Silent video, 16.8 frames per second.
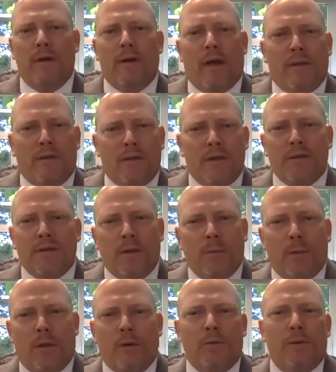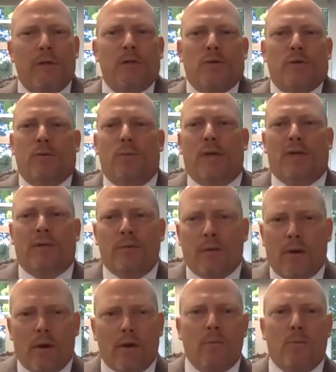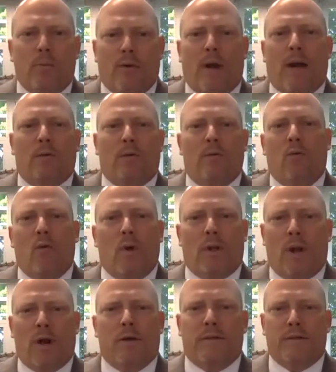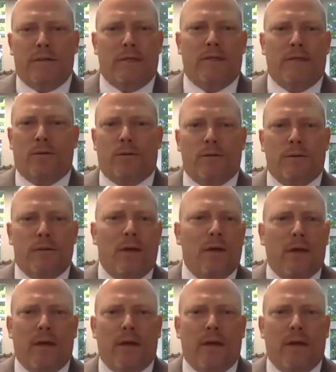And this community should be darn proud of what our teachers